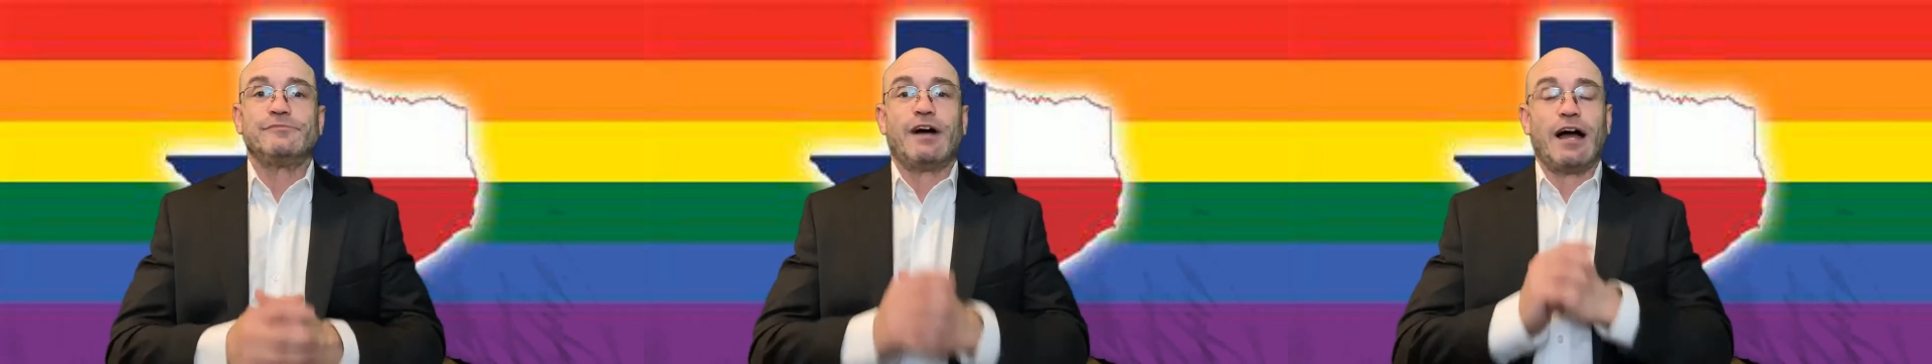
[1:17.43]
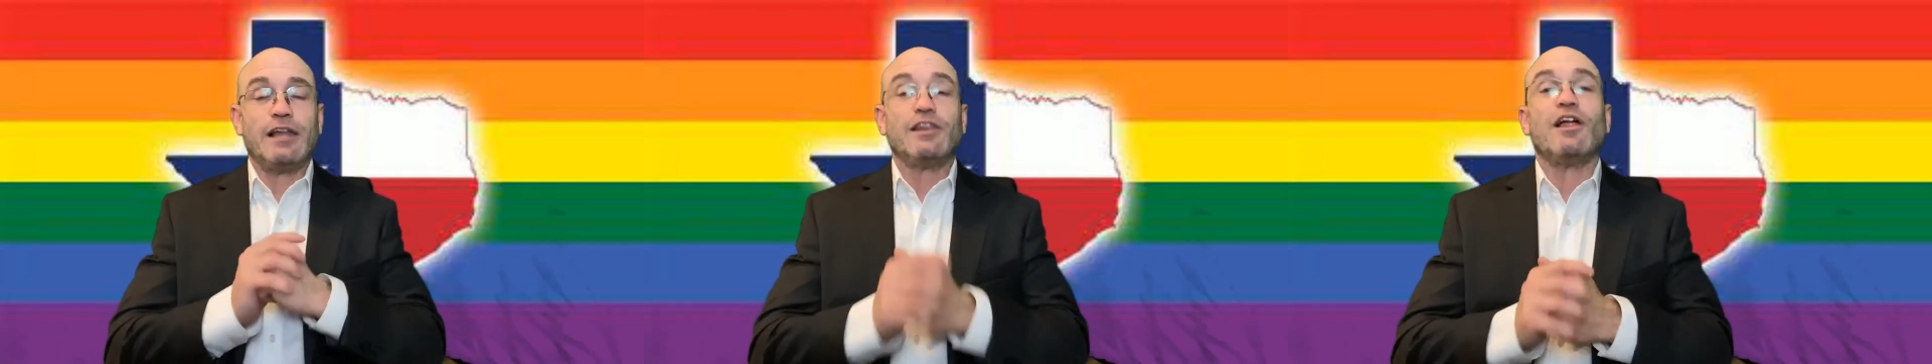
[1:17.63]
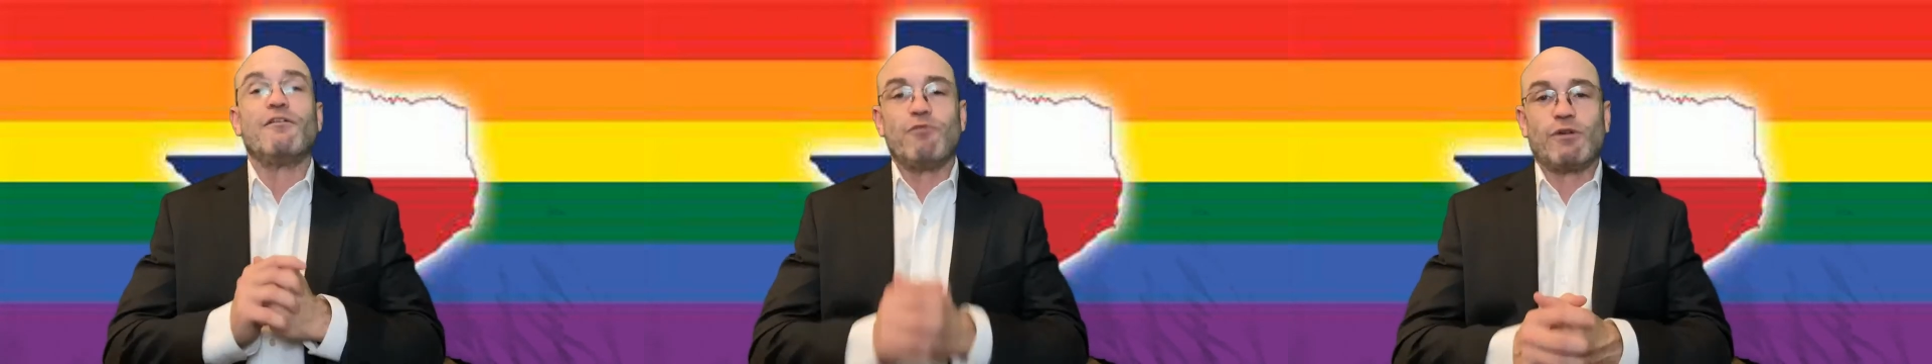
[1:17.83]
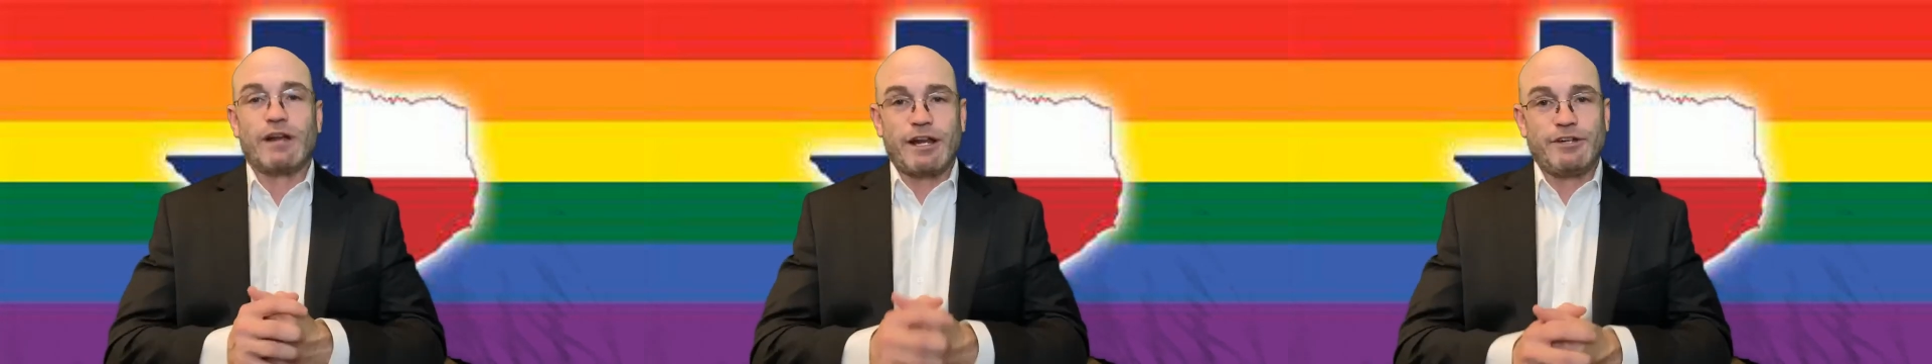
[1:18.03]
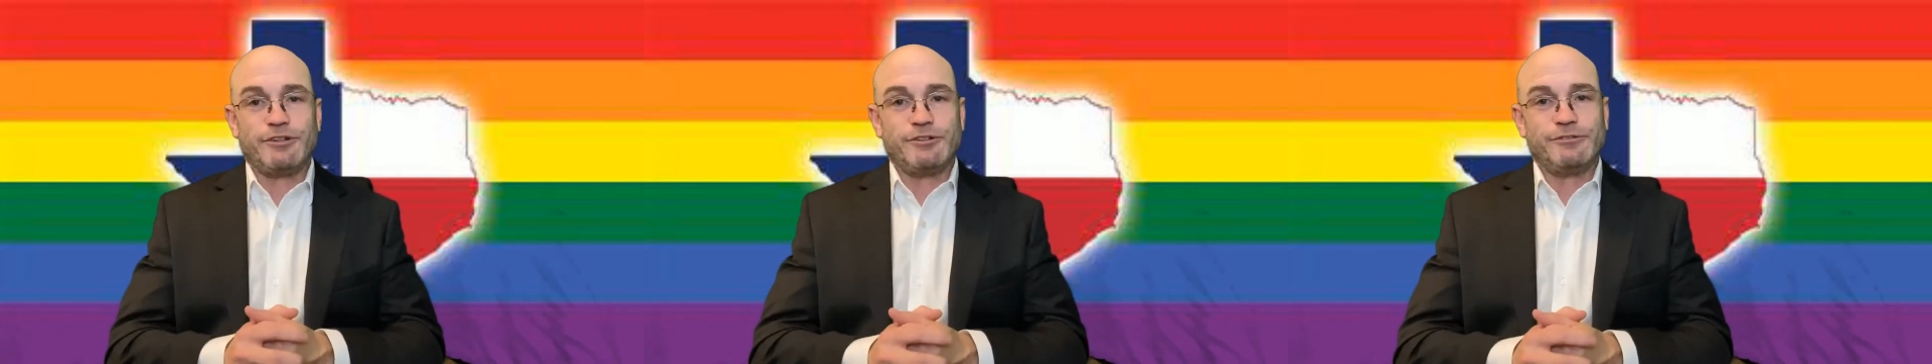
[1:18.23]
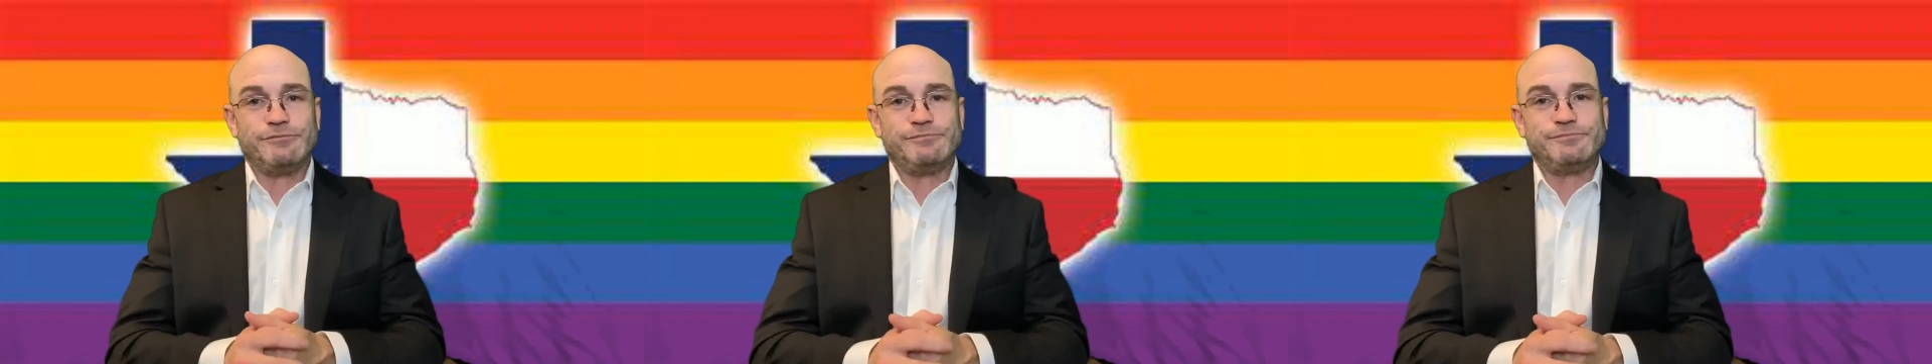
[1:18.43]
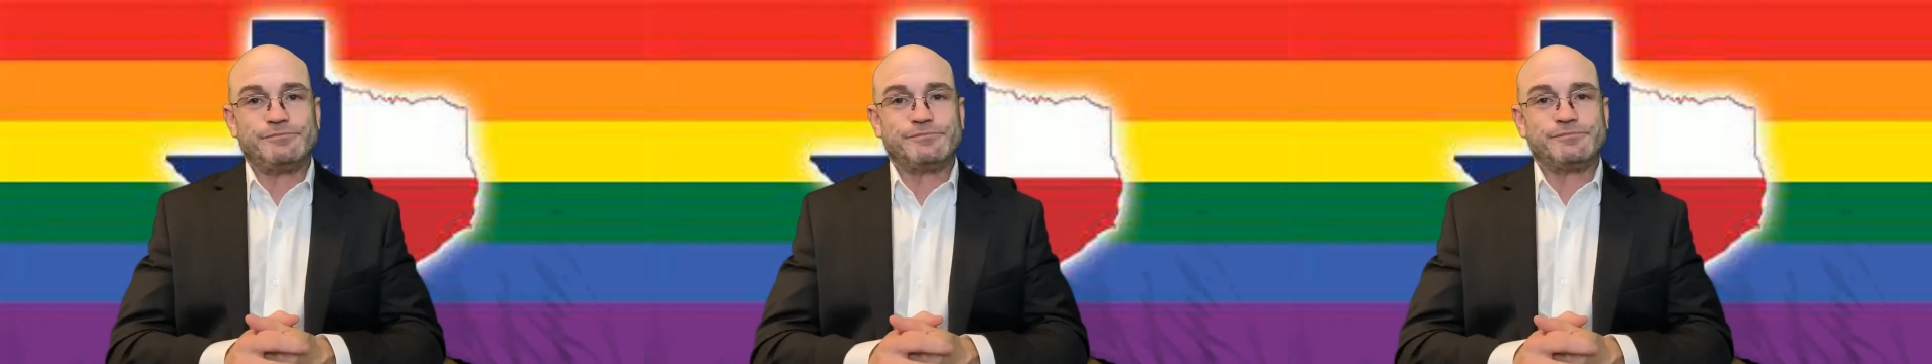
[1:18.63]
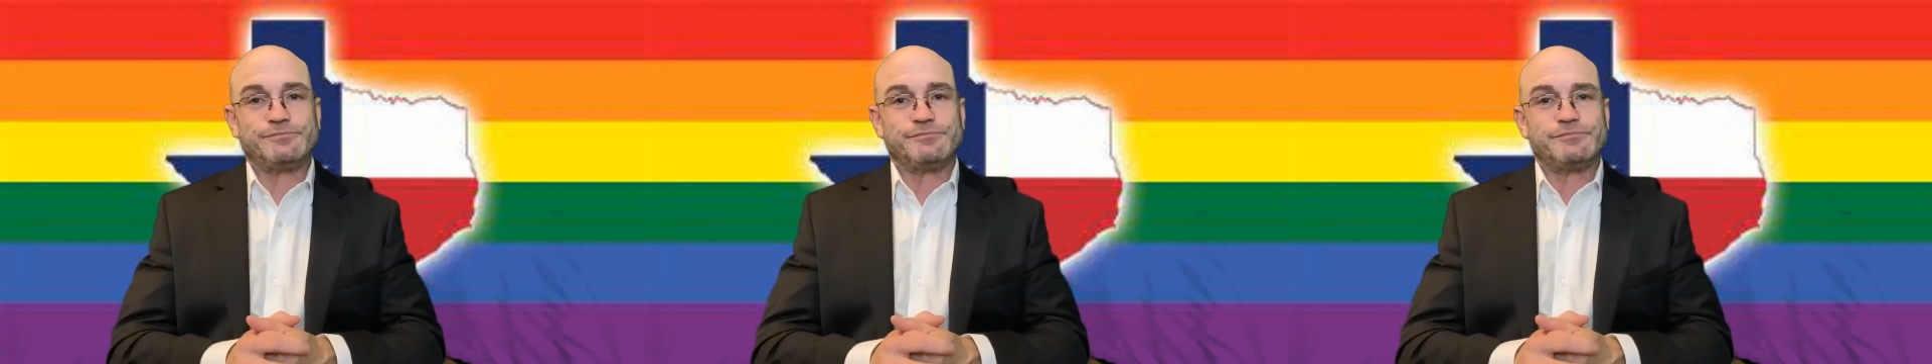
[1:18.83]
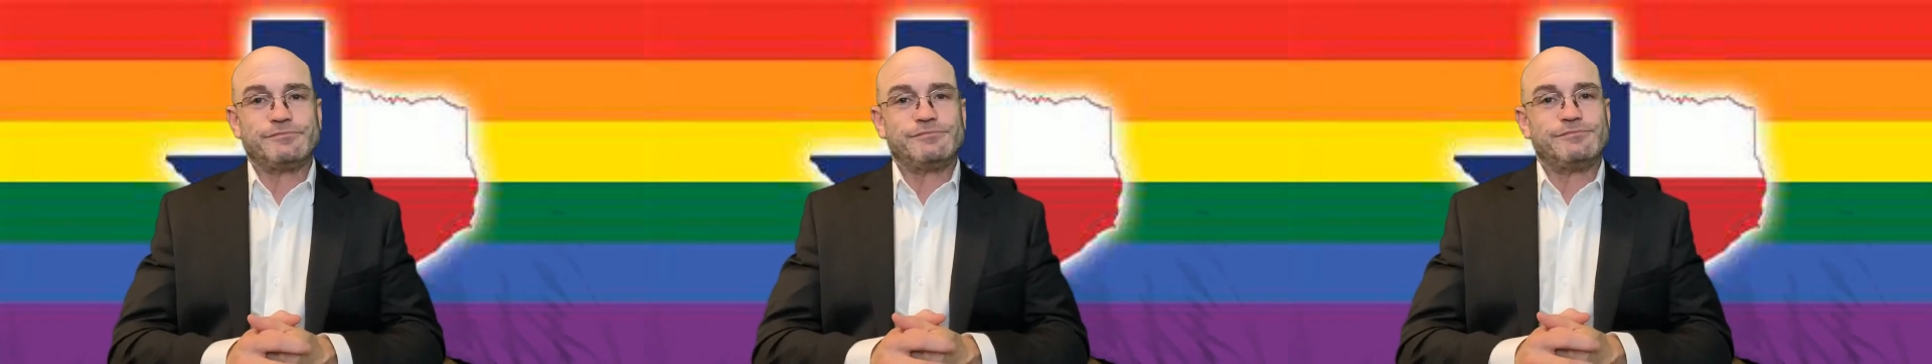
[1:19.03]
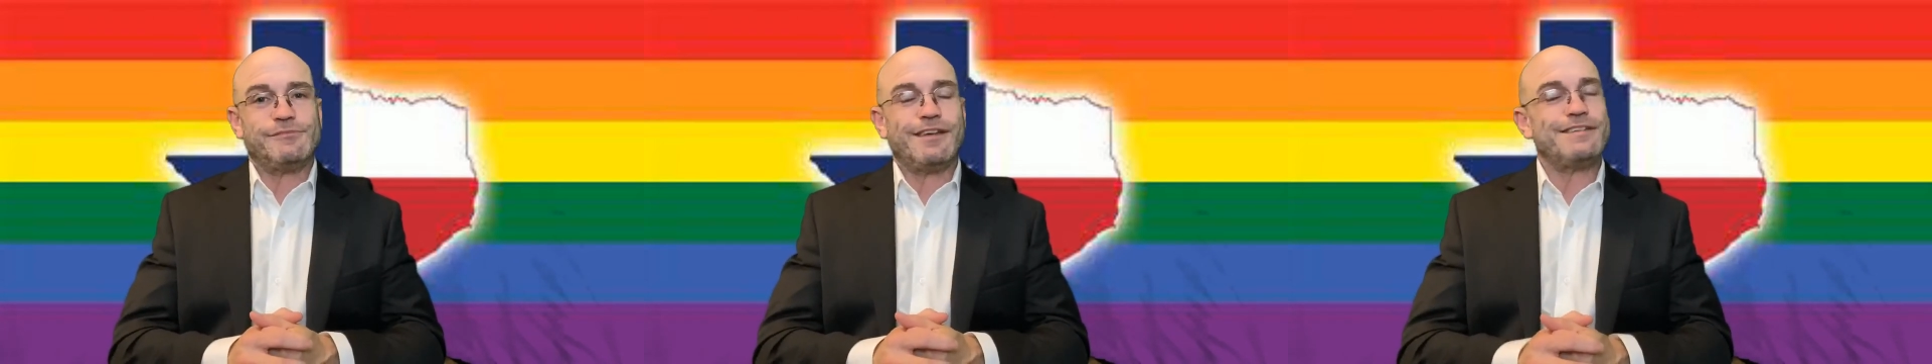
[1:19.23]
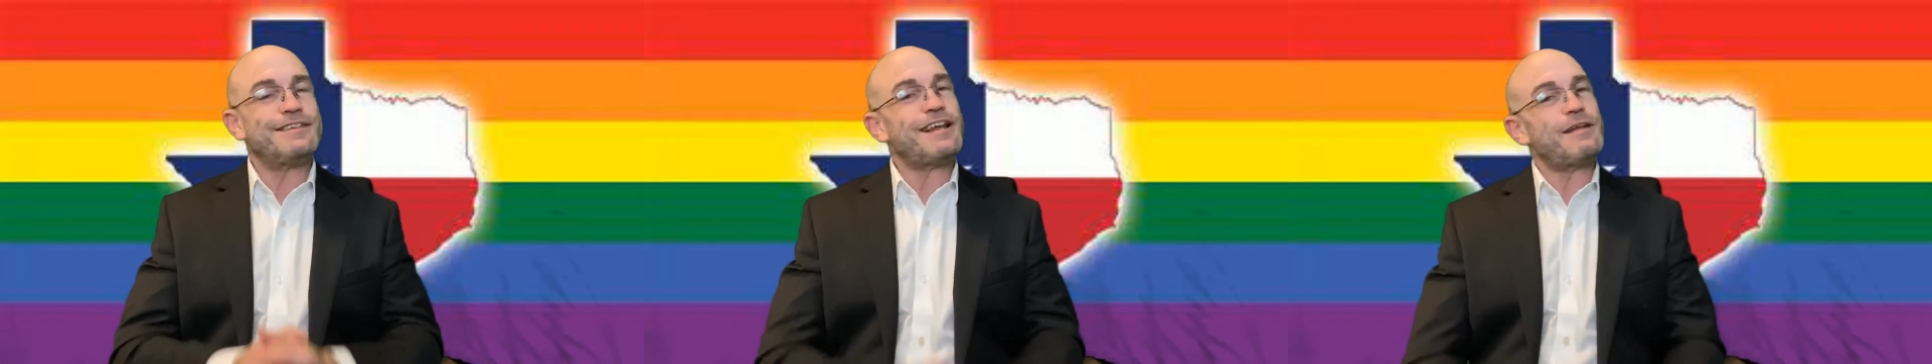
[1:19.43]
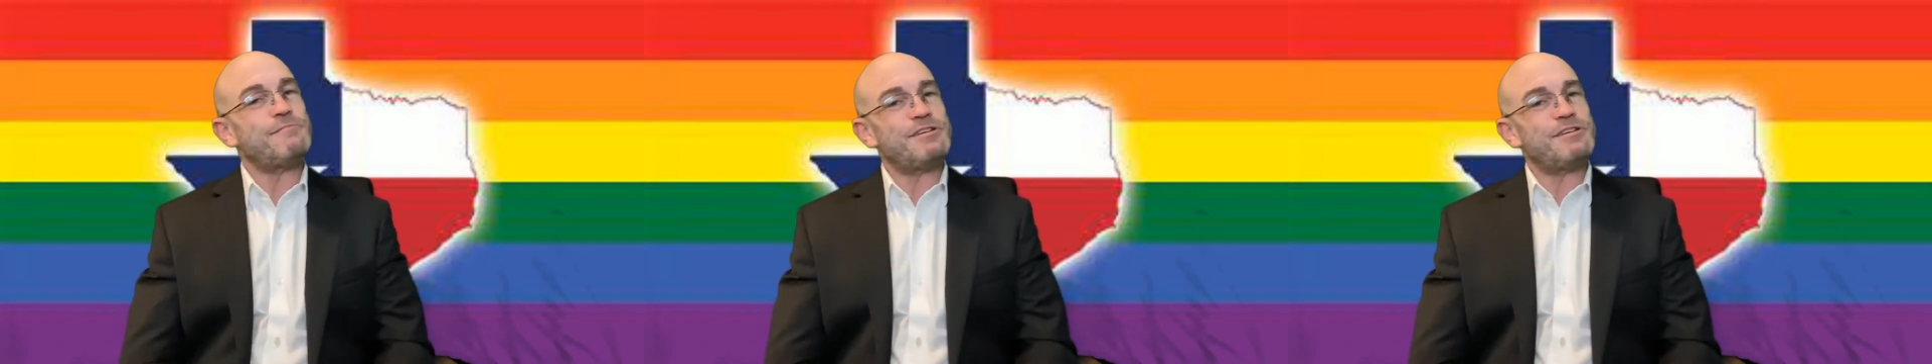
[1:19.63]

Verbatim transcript: I love what I do. And did I